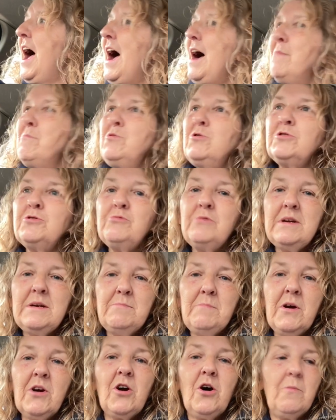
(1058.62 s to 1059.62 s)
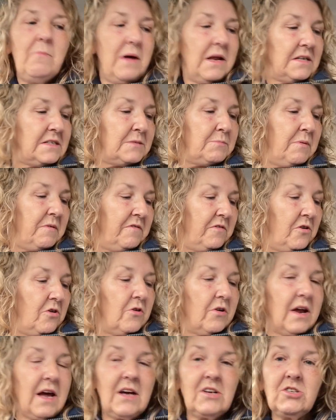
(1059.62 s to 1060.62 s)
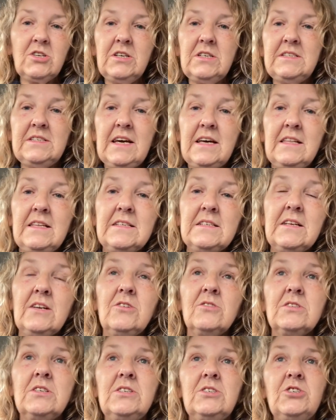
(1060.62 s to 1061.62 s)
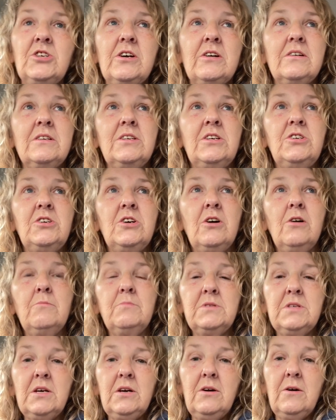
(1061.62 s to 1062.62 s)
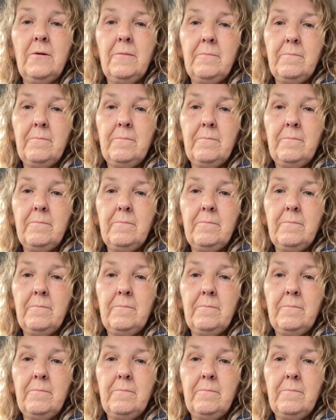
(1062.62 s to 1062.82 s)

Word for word: I must read my comments before I actually take this lot to the charity shop, so.